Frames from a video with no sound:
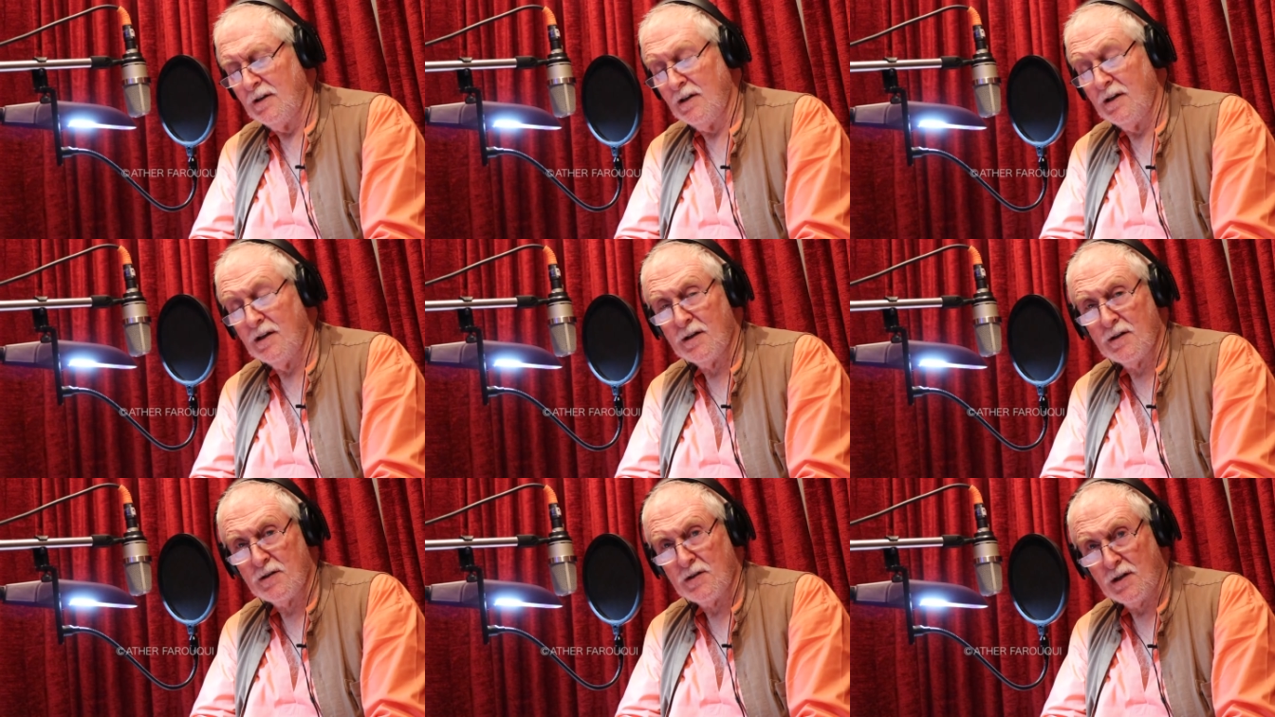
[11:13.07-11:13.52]

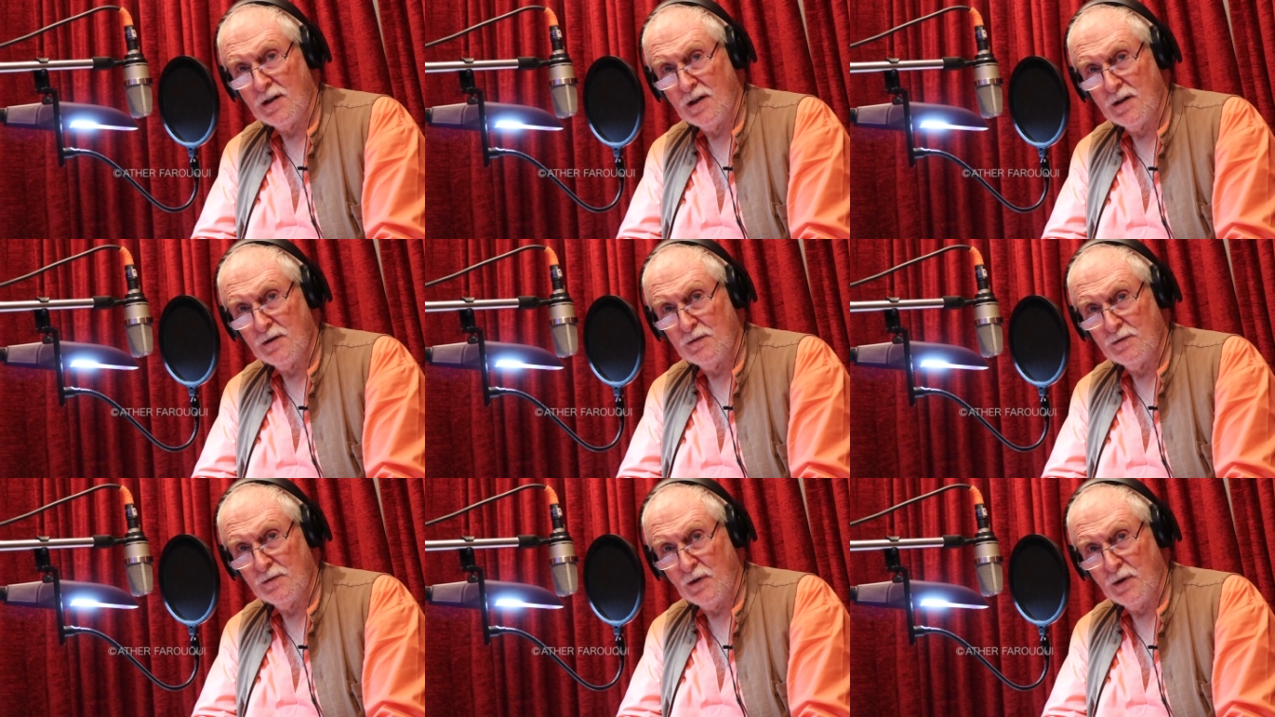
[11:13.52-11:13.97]
here is
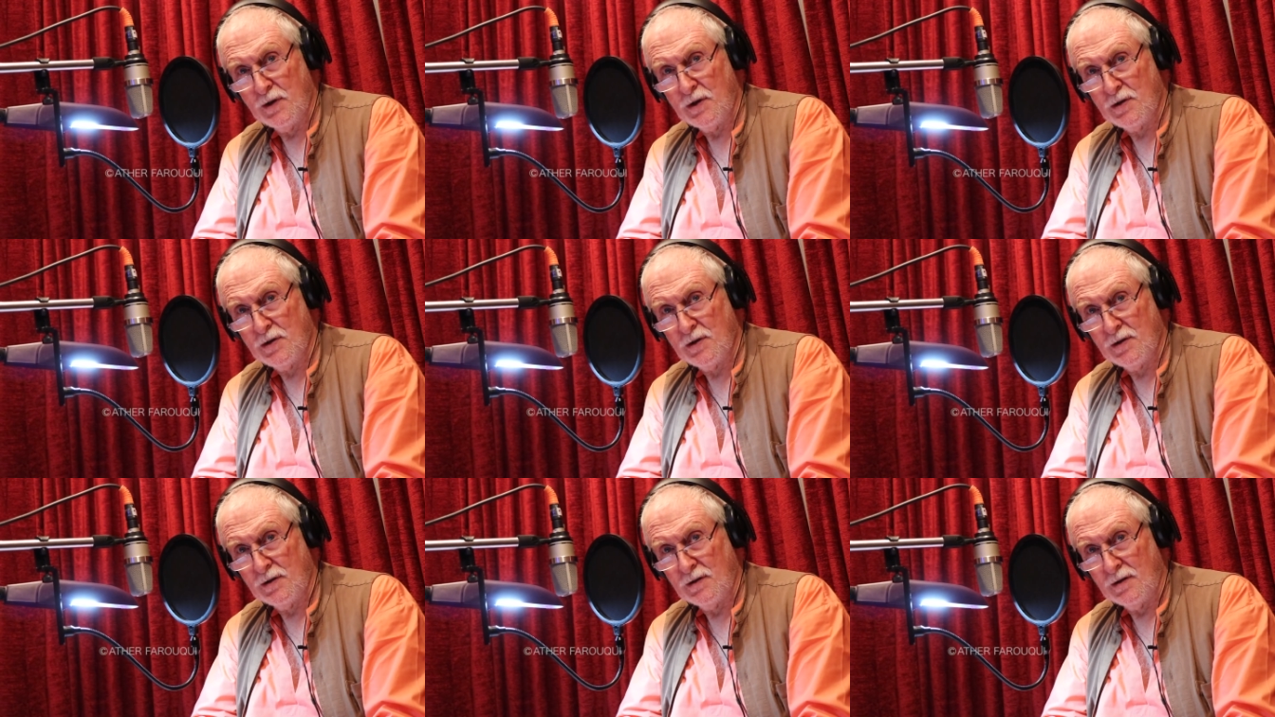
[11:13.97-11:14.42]
another
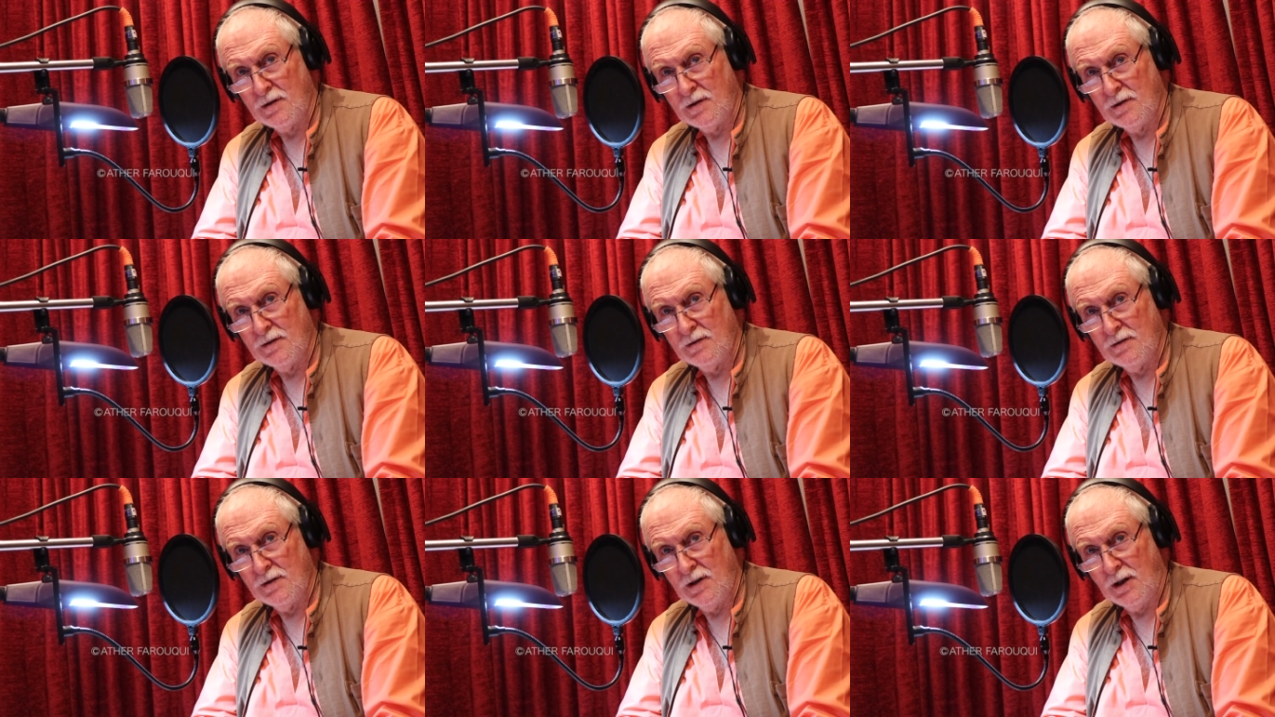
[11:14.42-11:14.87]
voice in
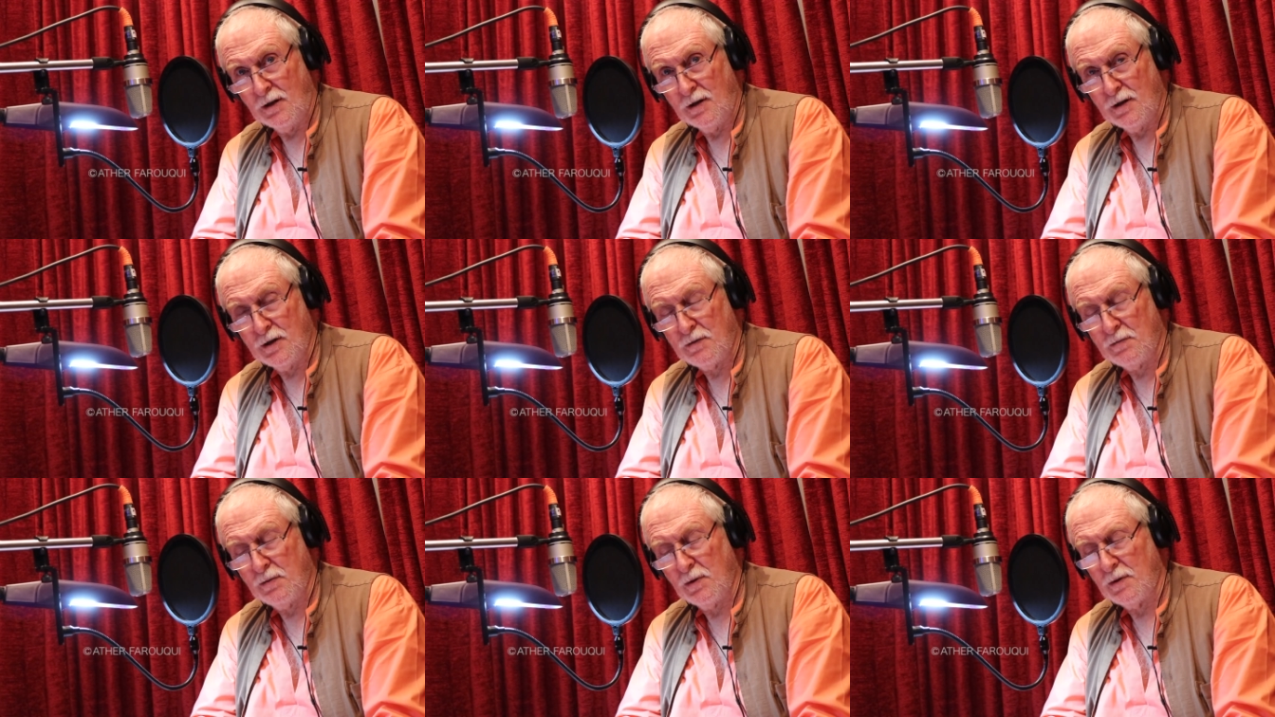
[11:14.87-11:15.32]

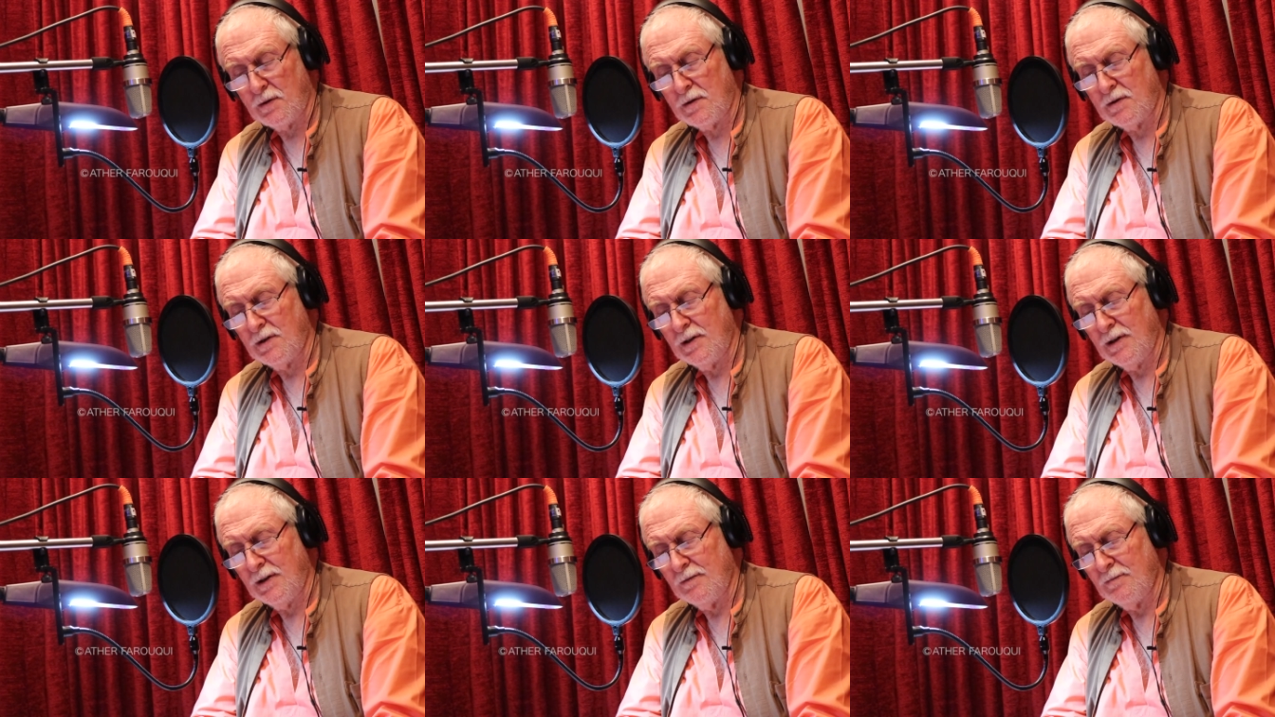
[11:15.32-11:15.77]
English
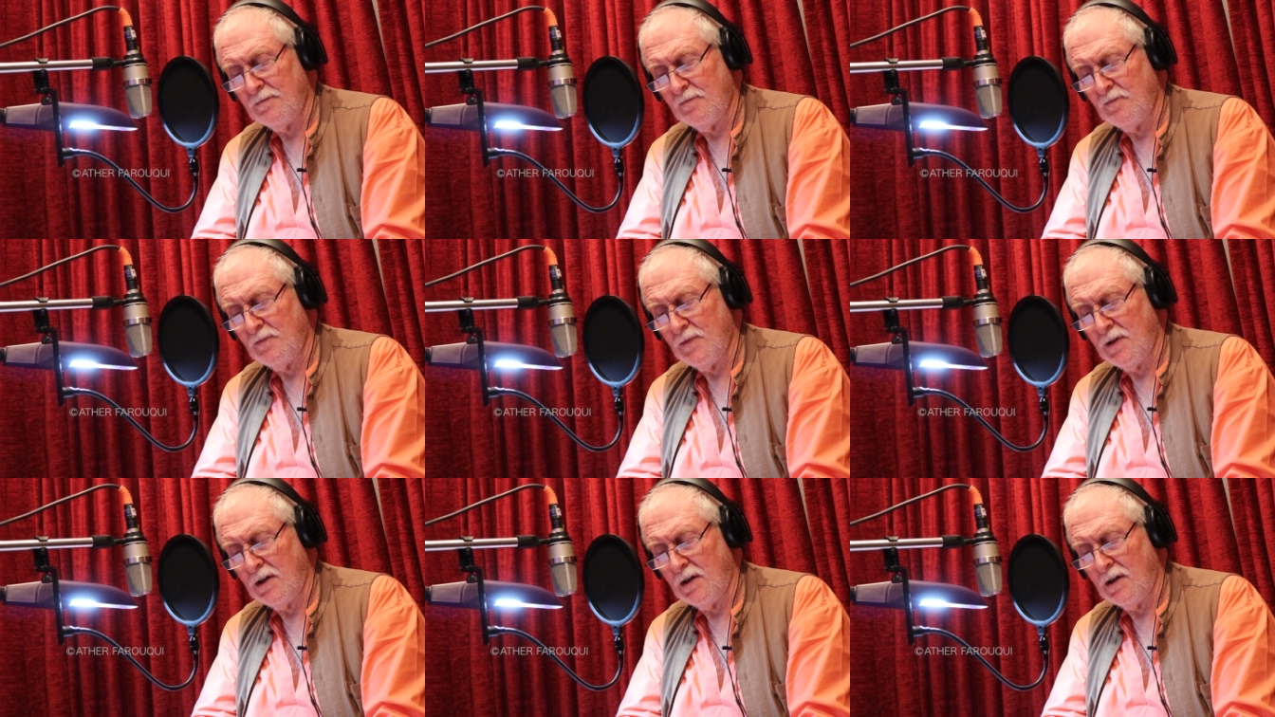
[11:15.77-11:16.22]
poetry
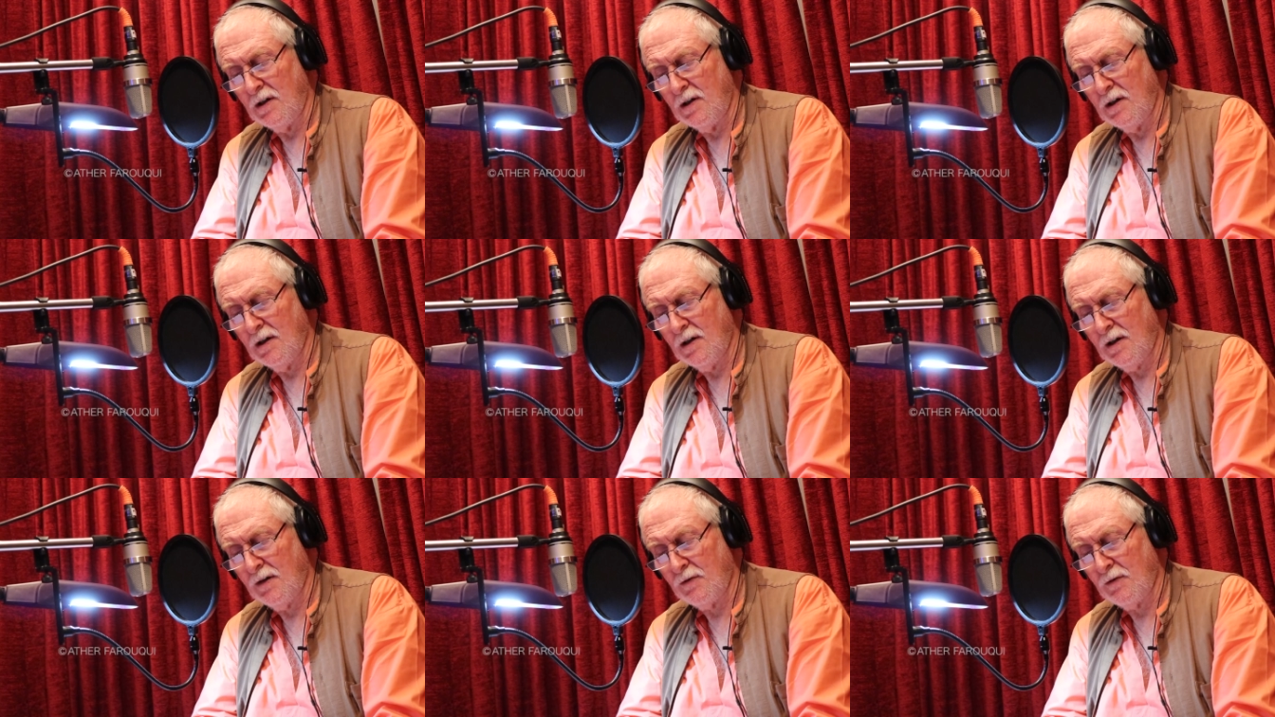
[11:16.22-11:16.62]
in India.